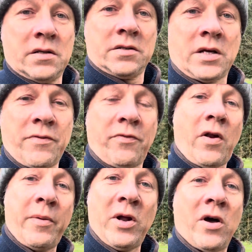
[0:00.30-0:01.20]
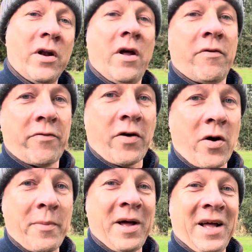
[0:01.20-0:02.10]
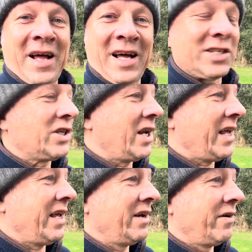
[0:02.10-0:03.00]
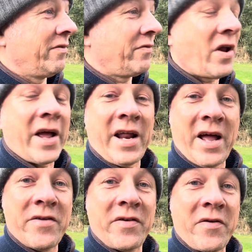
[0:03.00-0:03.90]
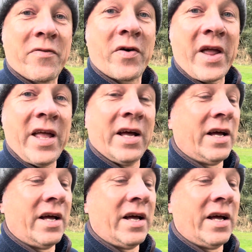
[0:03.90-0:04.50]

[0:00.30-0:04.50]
So following on from actually flying Henry free,